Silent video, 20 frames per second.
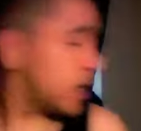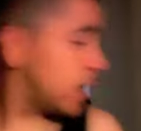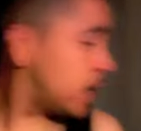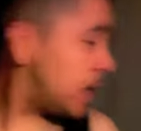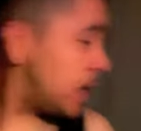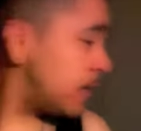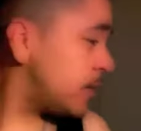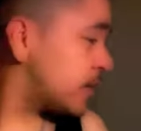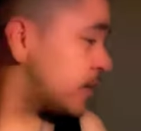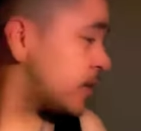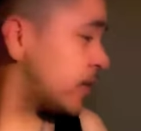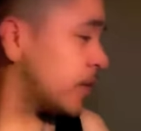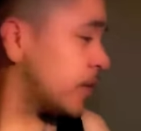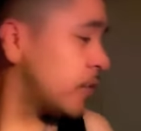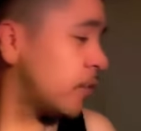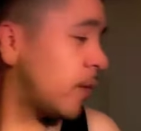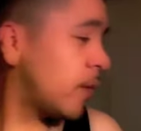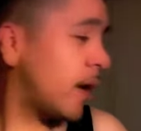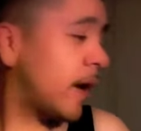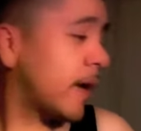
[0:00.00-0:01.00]
let me tell you
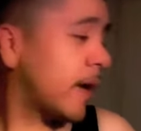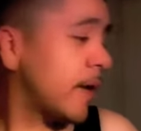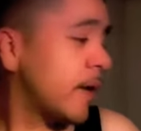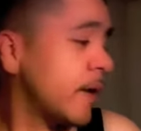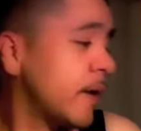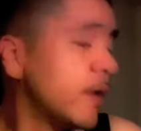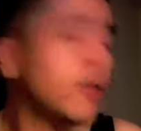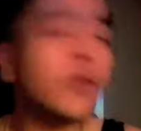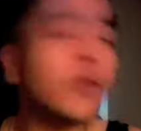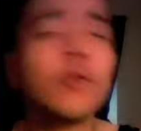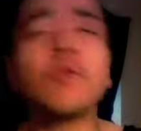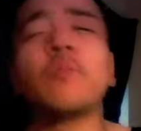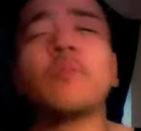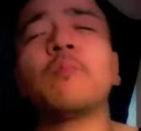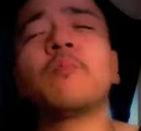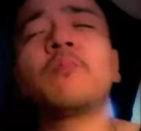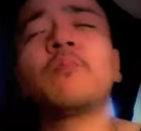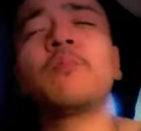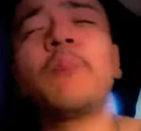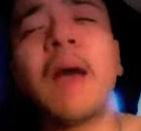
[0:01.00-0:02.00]
why. You know,
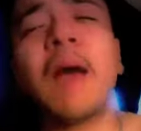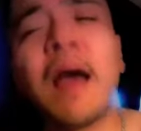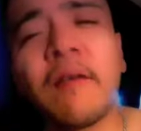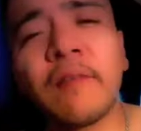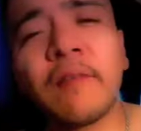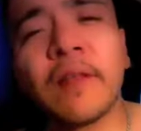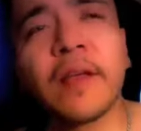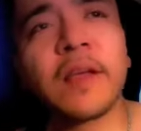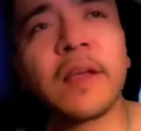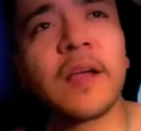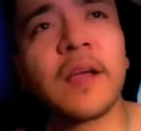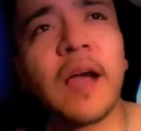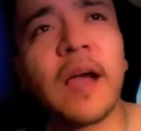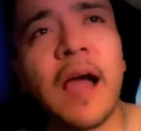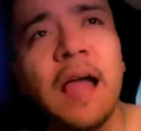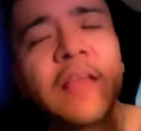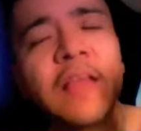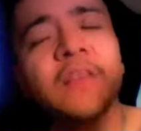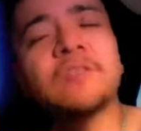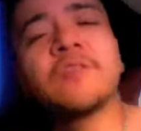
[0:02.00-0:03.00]
Pavlik, I
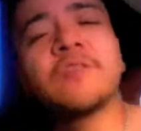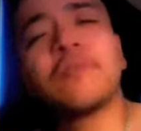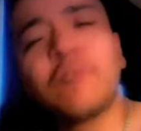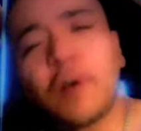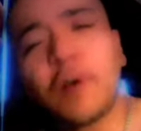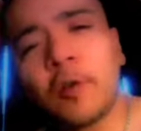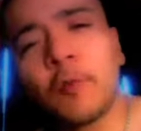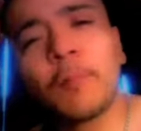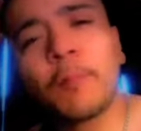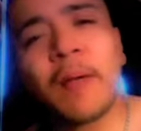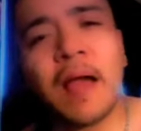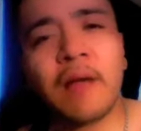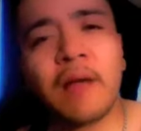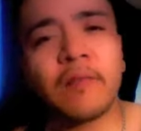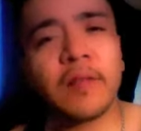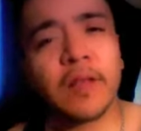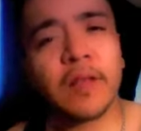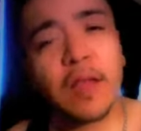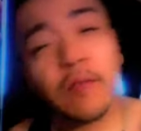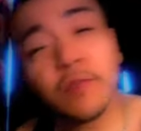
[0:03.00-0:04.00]
used to follow
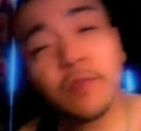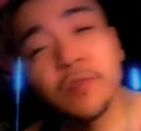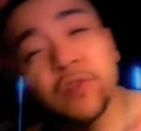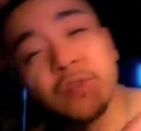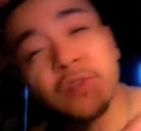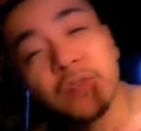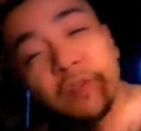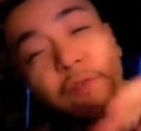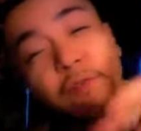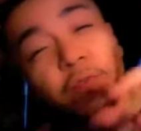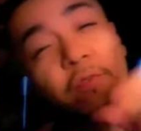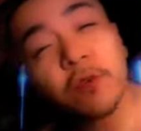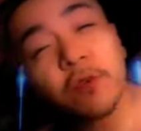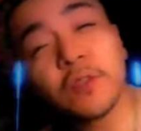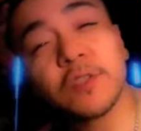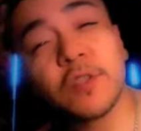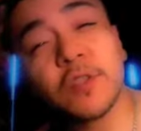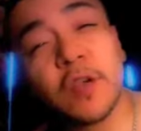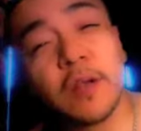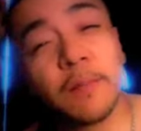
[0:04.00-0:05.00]
Pavlik. Ever since he first
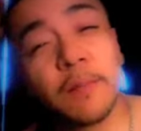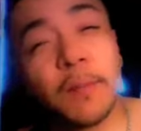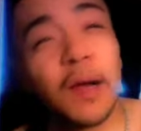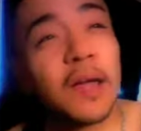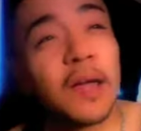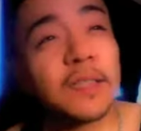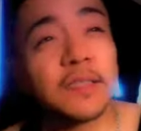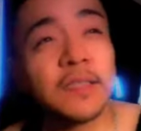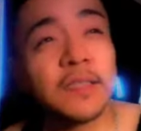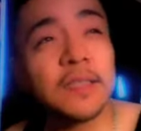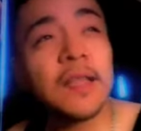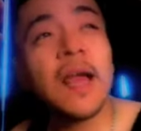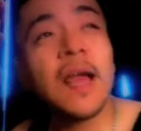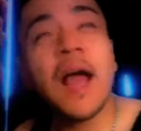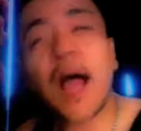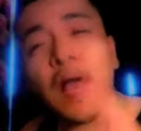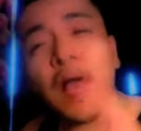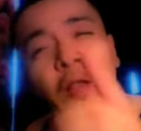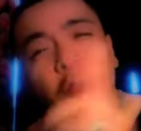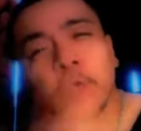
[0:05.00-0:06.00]
started boxing,
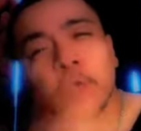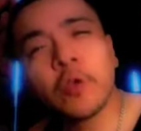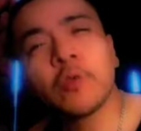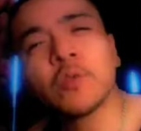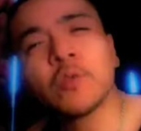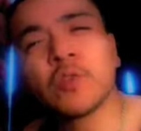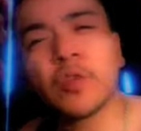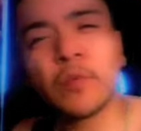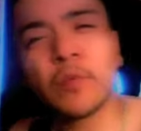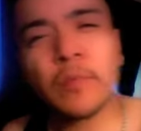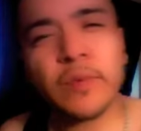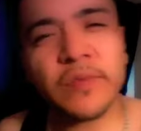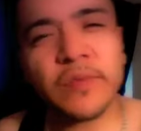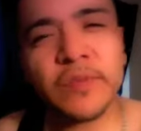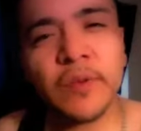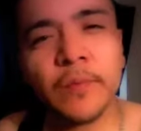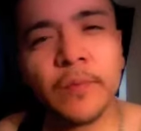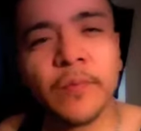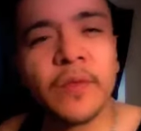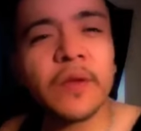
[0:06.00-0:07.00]
I knew he was going to be
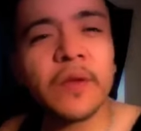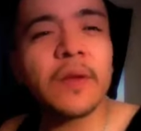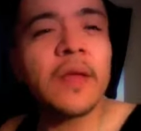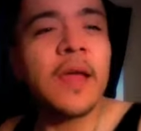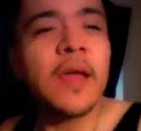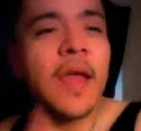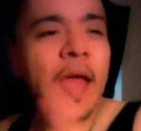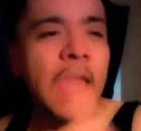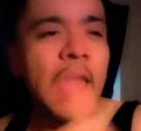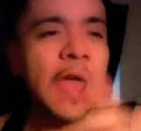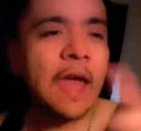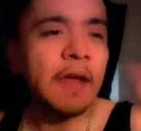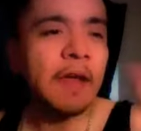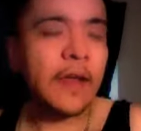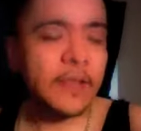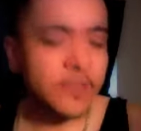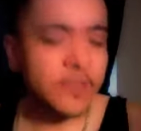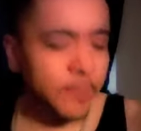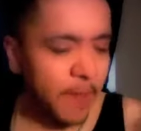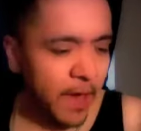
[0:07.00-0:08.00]
something. And
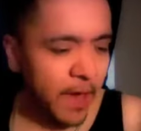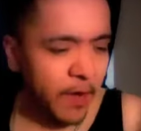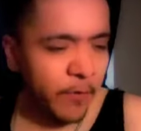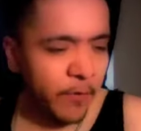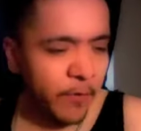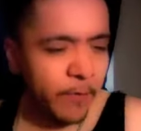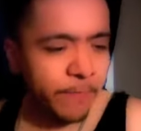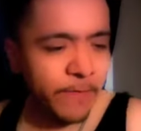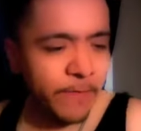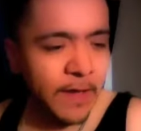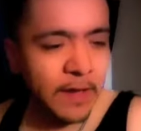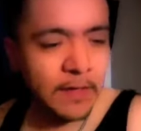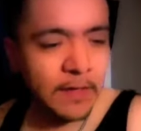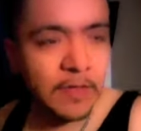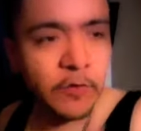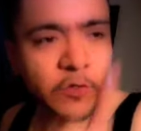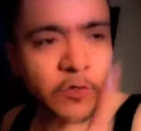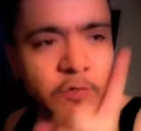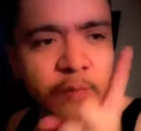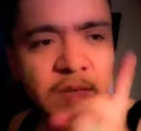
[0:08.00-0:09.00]
as a matter of fact, it
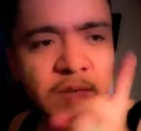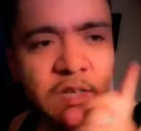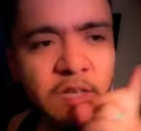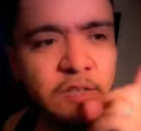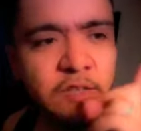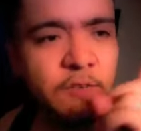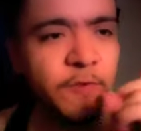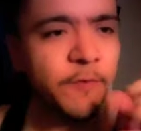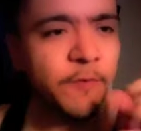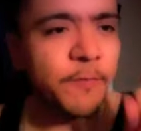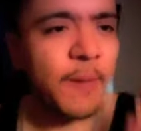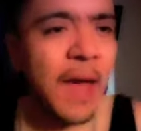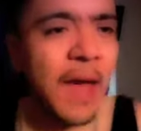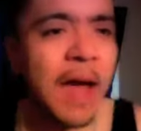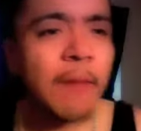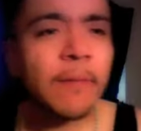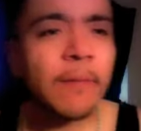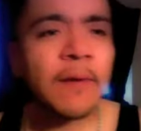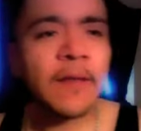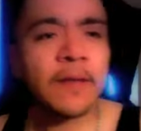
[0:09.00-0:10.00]
was because of
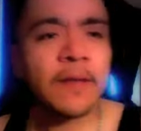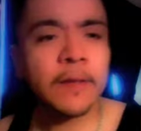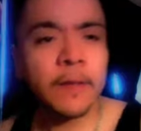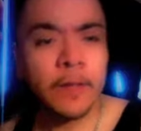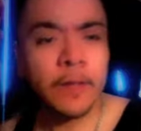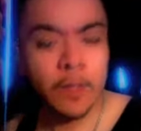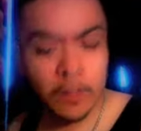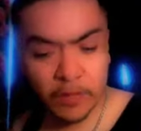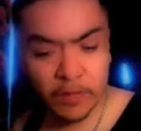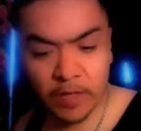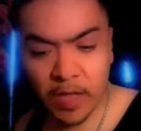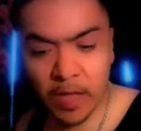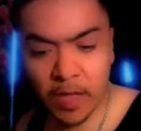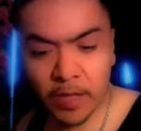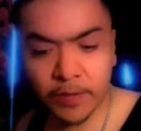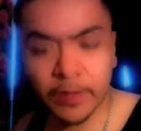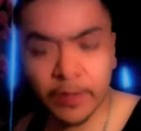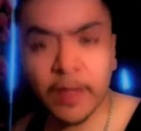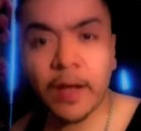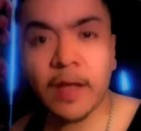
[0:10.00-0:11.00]
Pavlik
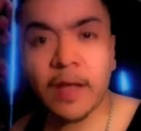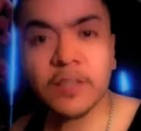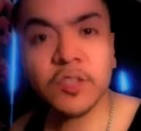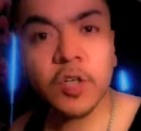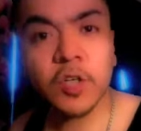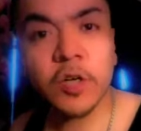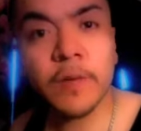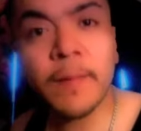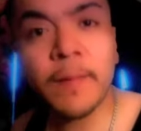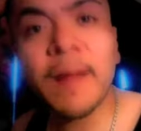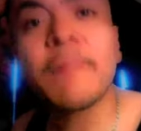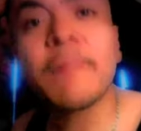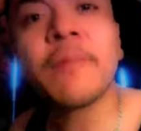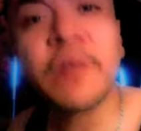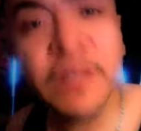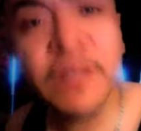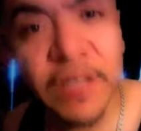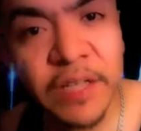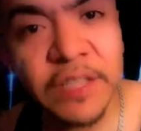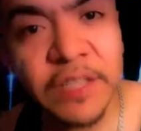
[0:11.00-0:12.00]
that I started my
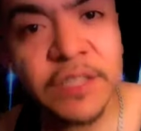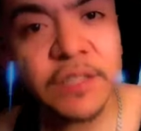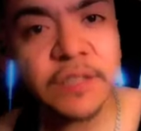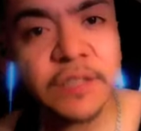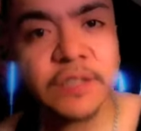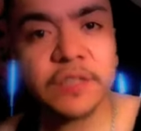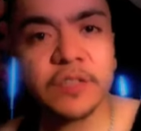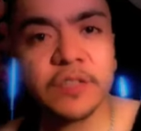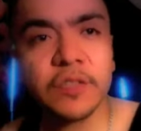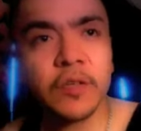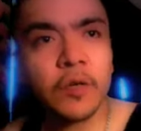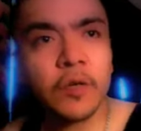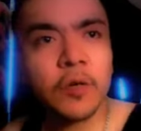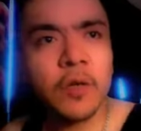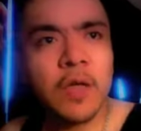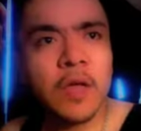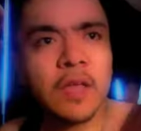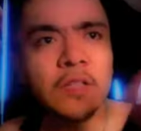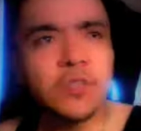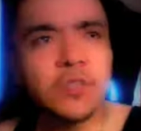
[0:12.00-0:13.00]
predictions, you know. In